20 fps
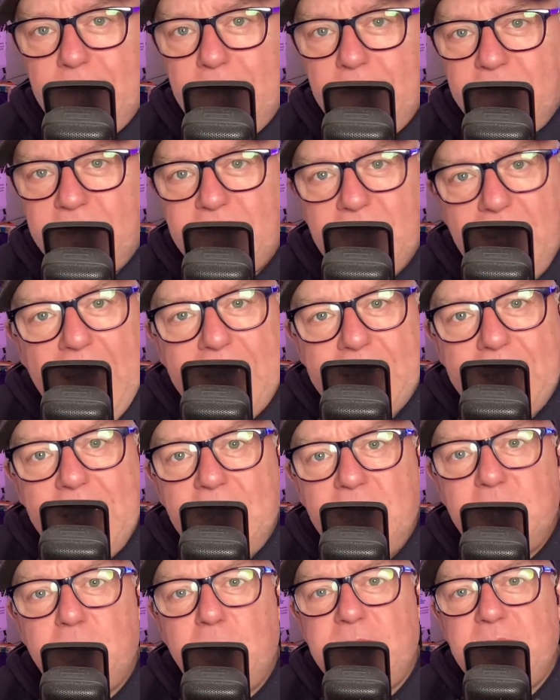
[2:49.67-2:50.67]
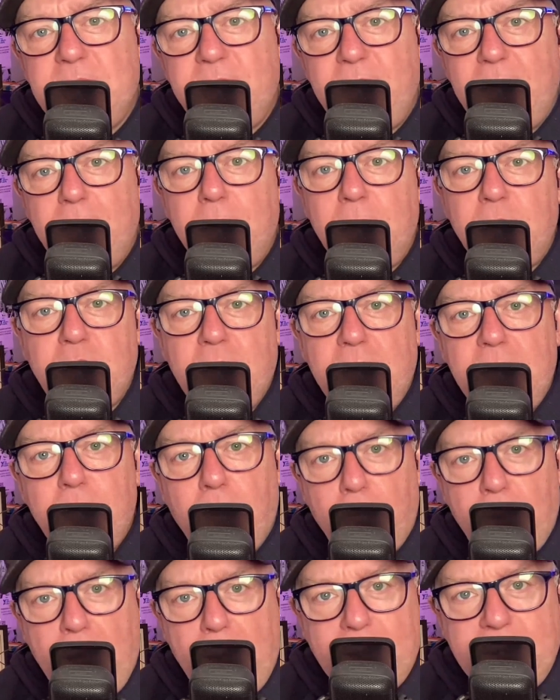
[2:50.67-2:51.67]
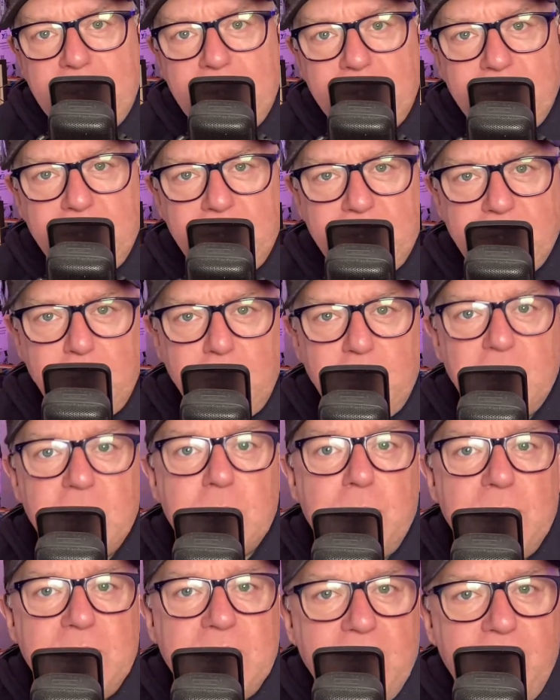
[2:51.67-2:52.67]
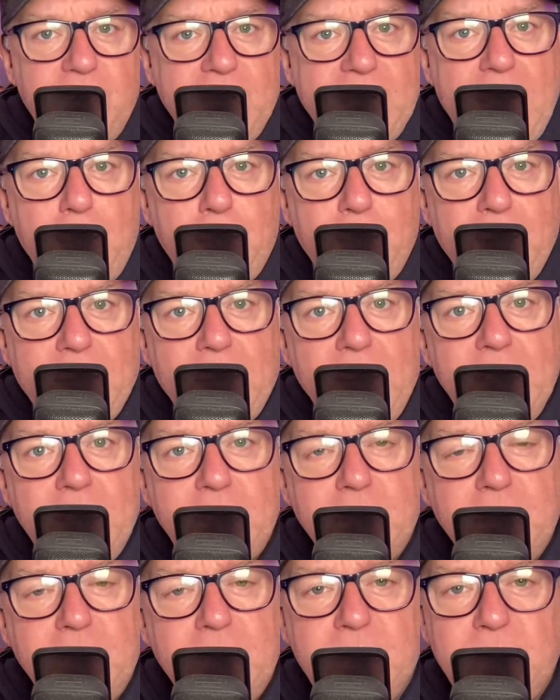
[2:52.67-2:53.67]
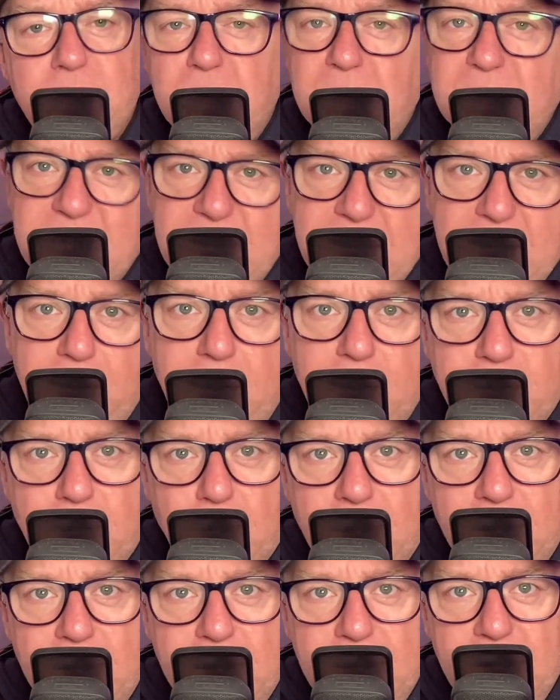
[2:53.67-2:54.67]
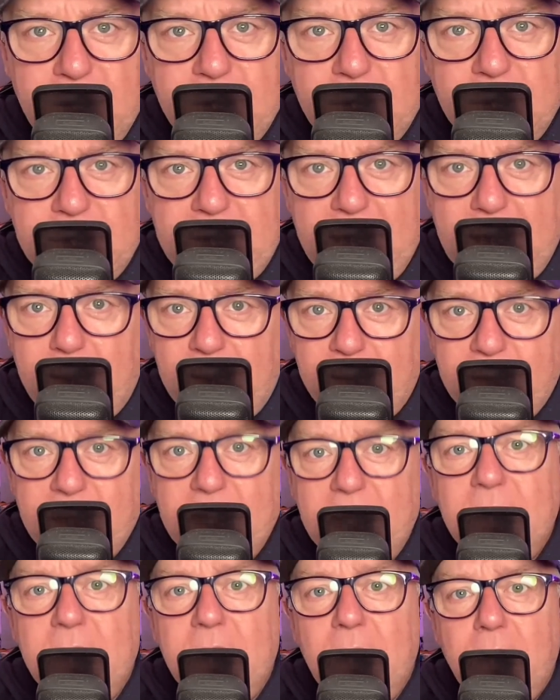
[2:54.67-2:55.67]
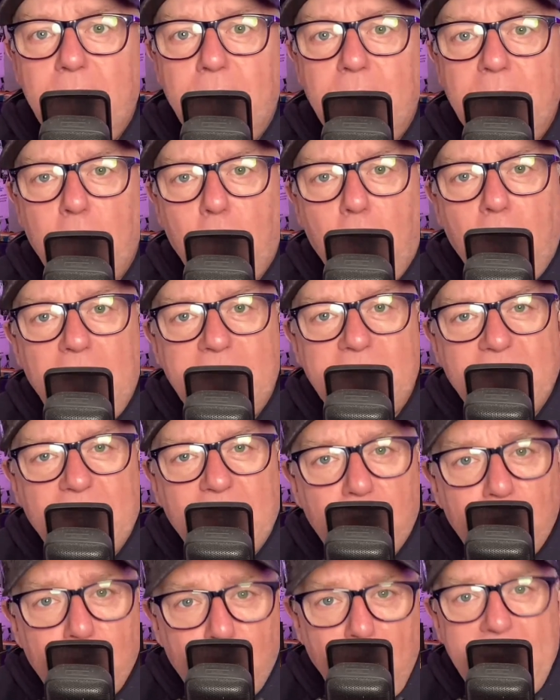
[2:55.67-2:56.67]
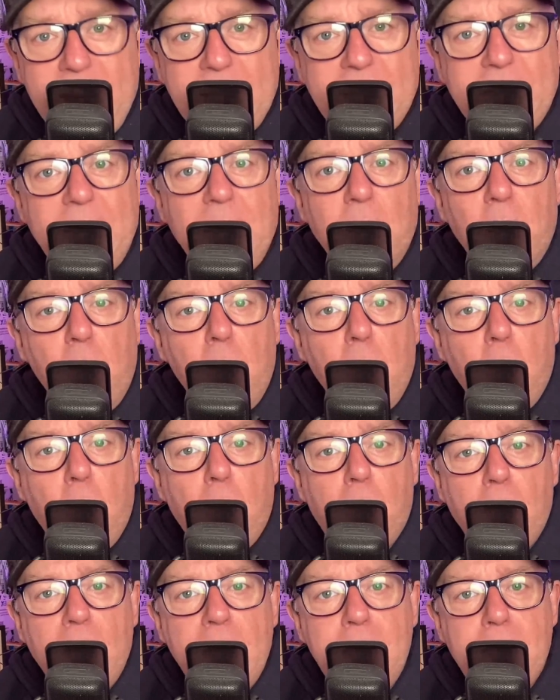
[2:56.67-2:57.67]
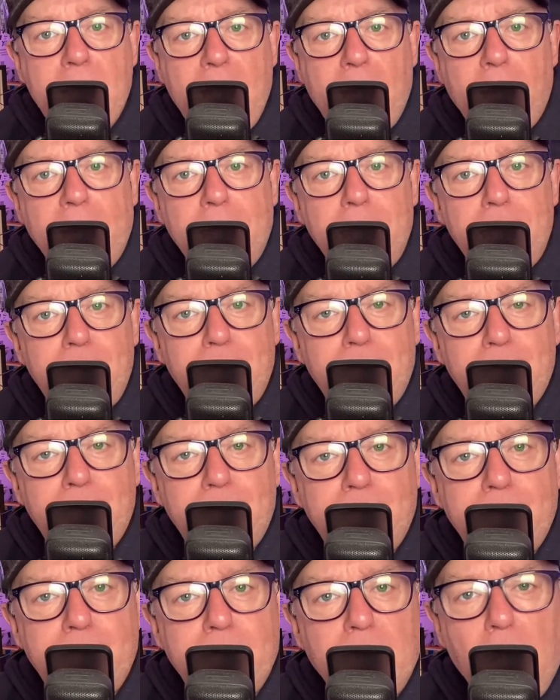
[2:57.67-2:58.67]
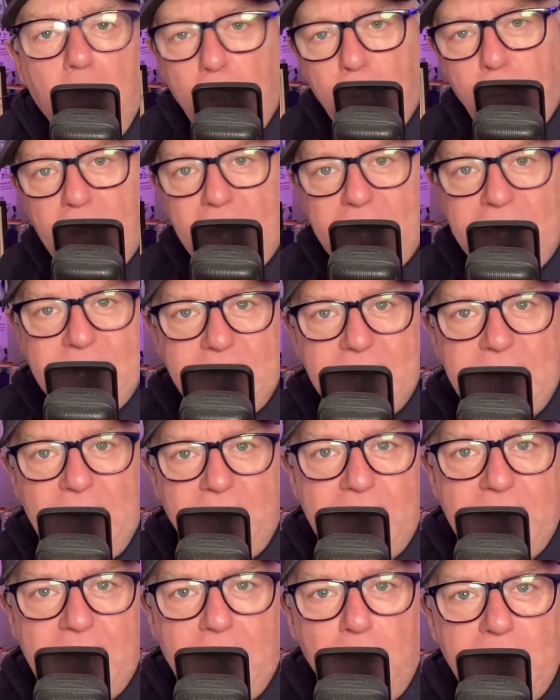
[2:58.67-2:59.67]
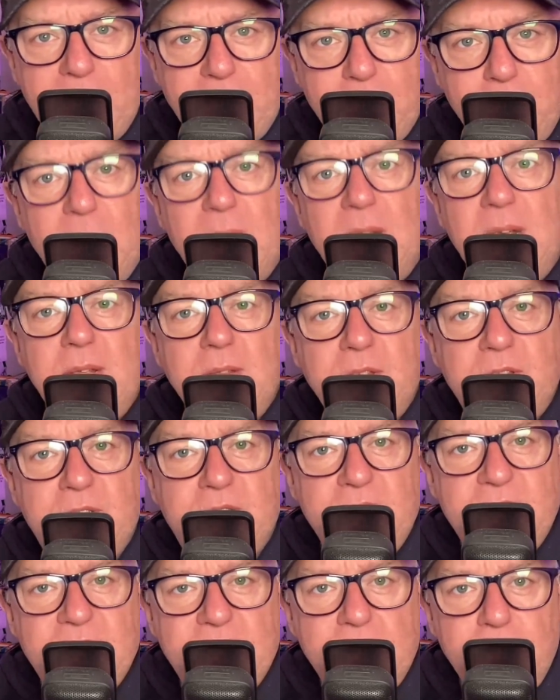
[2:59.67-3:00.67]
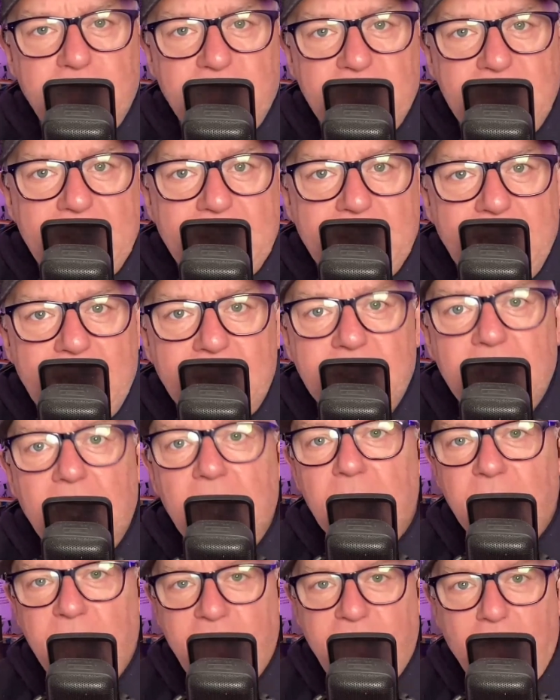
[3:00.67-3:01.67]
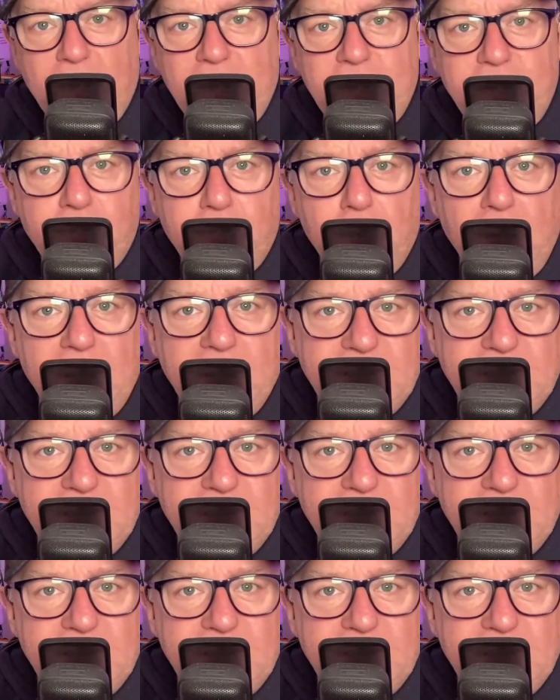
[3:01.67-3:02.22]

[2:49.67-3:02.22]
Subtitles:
Selecting specific machine parameters to suit specific applications, materials, or conditions, however, requires a great deal more brainpower. Operators have to go into the system settings, find the right